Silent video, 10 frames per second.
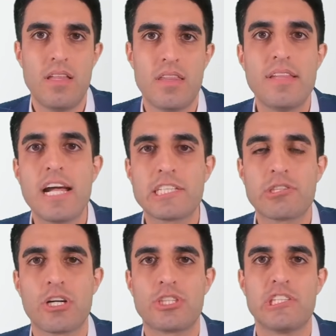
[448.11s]
The next
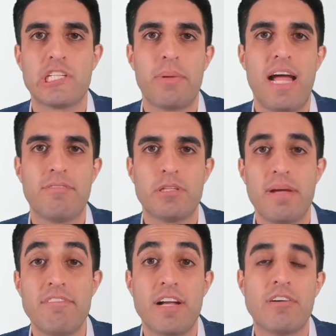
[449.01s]
structures that we have to
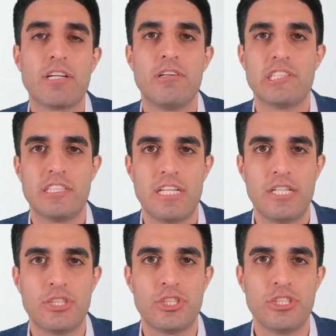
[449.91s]
pay very close
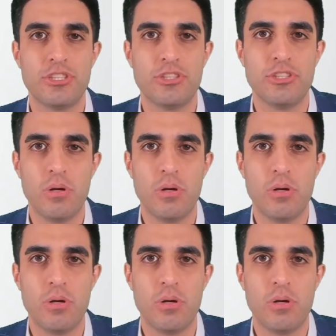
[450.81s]
attention to